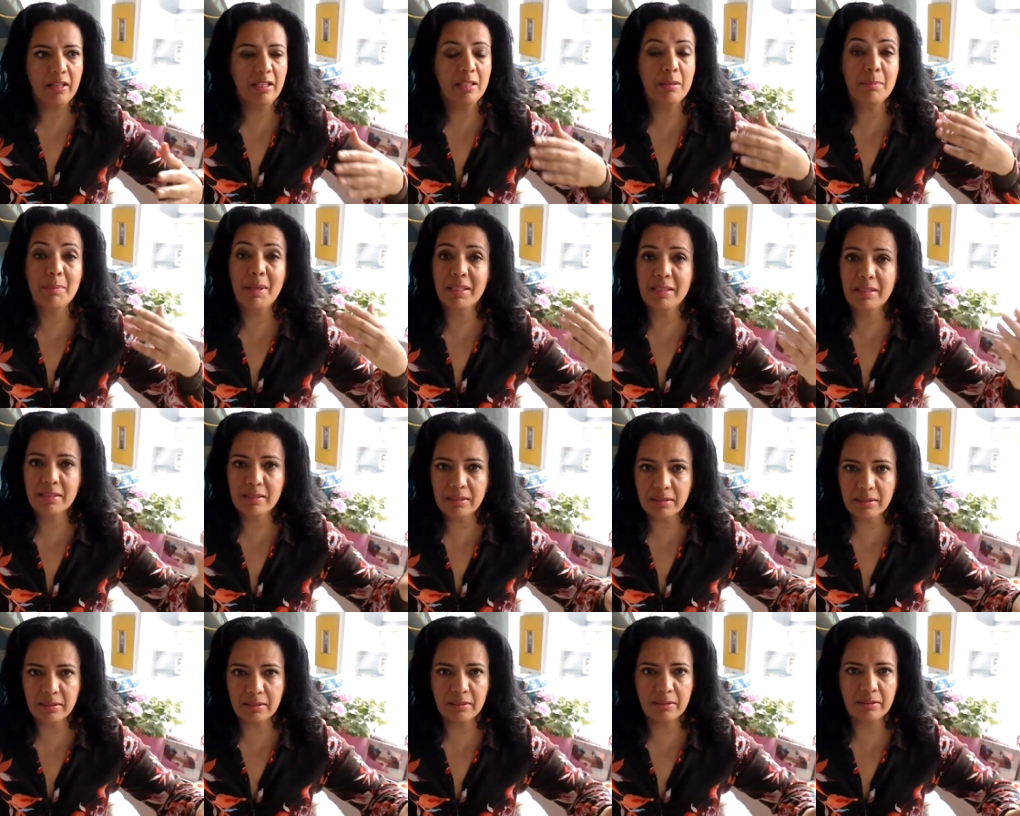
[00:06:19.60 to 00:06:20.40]
in
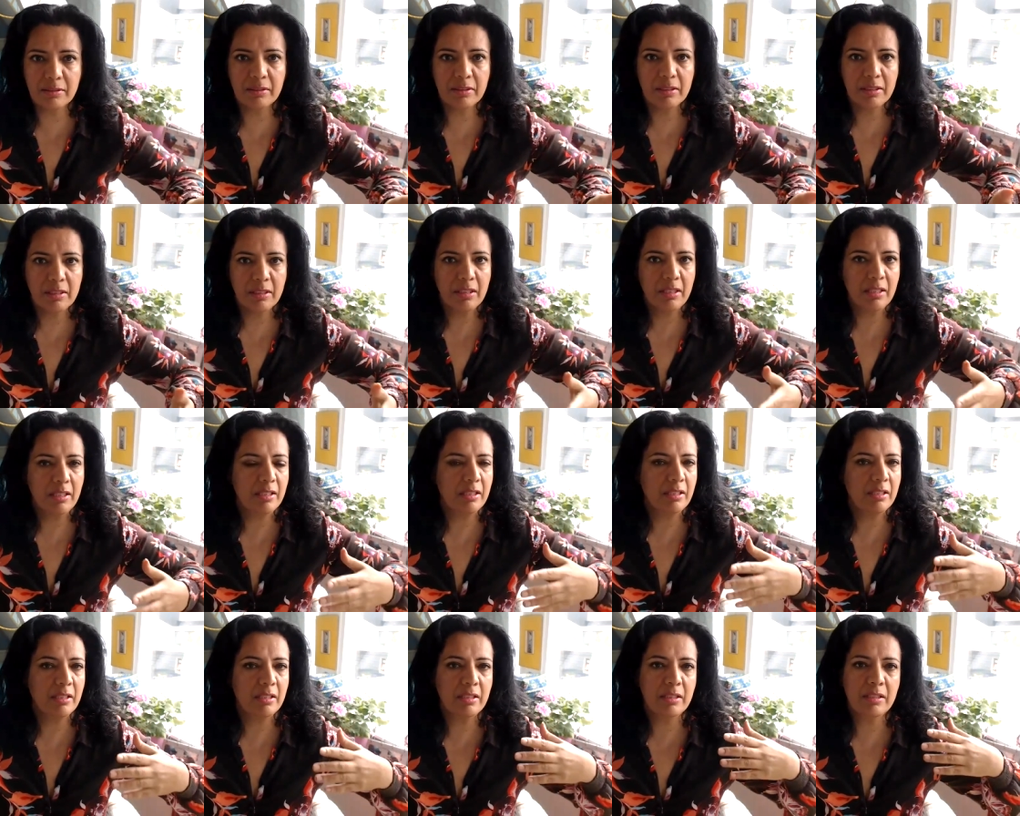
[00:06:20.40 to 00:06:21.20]
medicine,
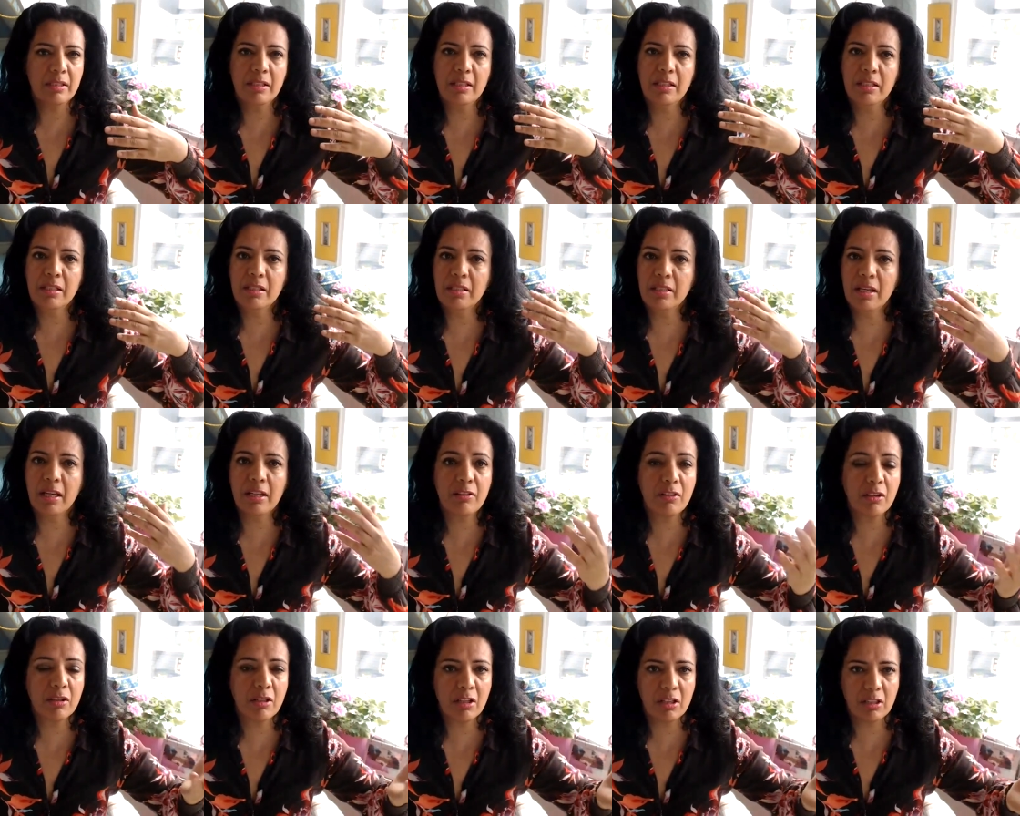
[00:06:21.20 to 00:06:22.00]
in, in
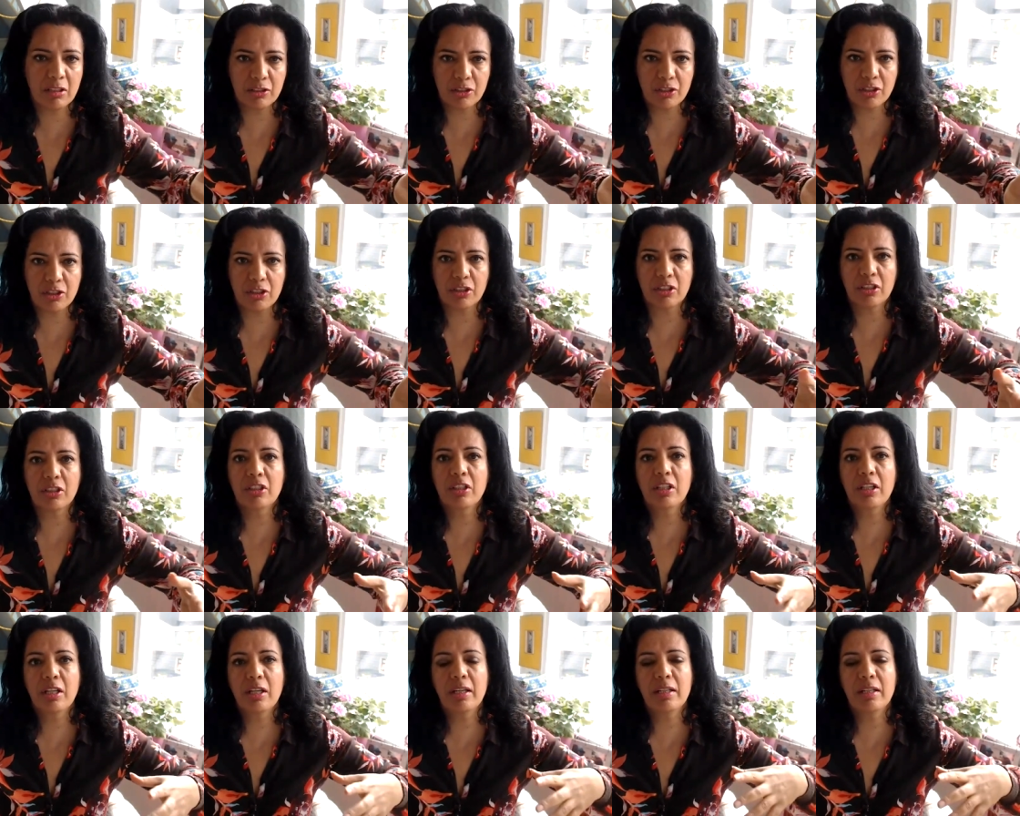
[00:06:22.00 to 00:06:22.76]
agriculture,